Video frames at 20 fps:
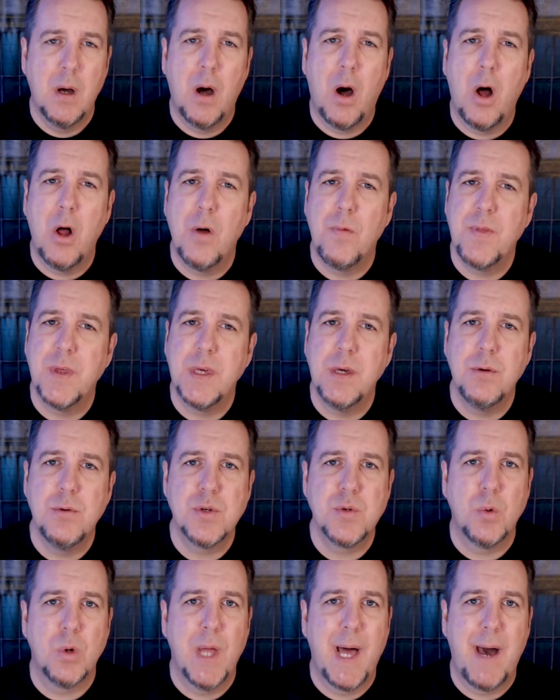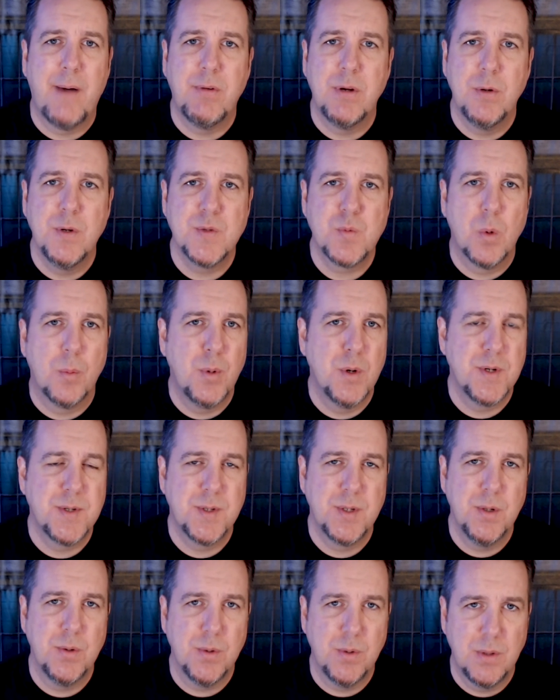All the usual avenues were
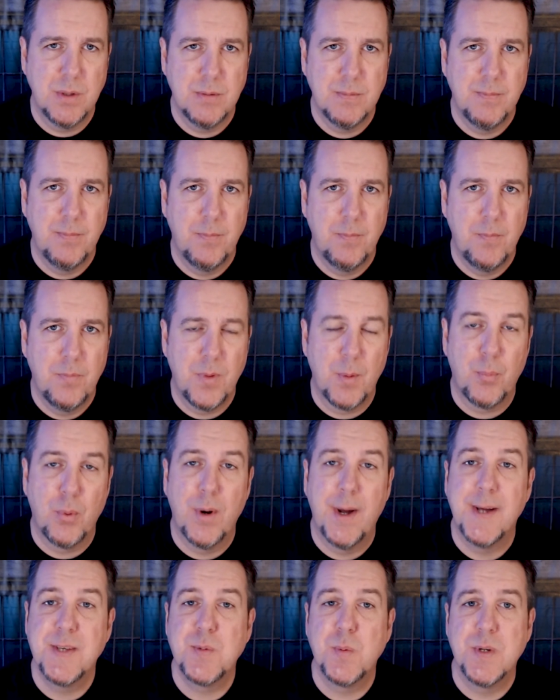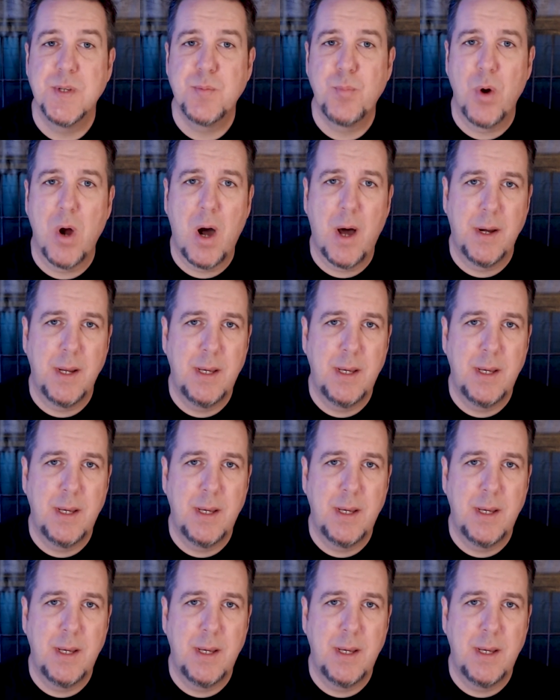pursued. The press was brought